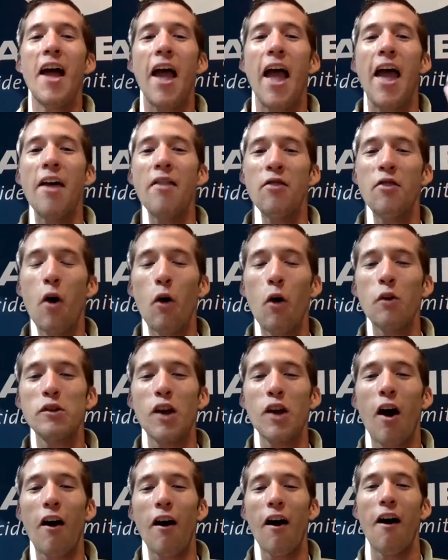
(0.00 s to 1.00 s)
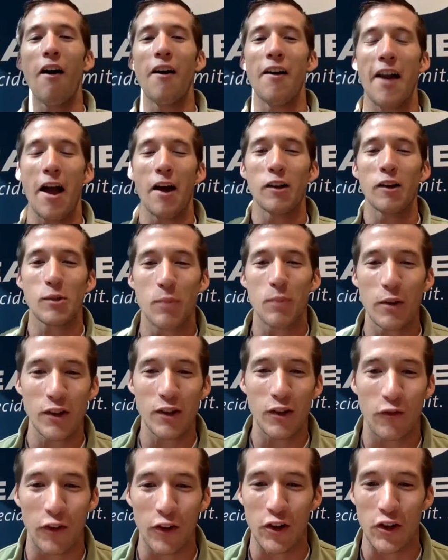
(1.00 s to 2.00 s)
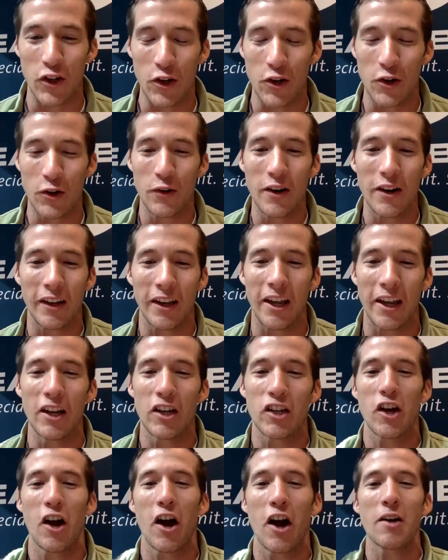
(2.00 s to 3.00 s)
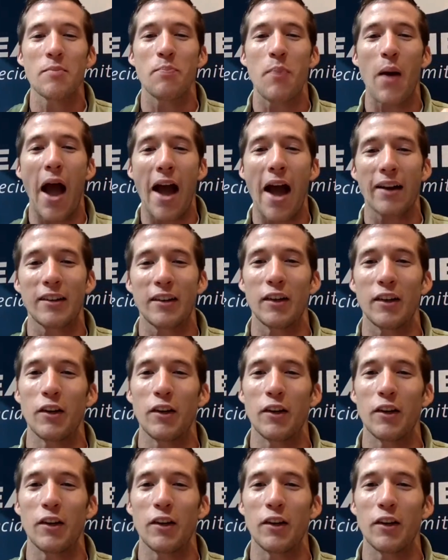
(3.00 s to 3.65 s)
And those are our announcements for June. Keyshawn, back to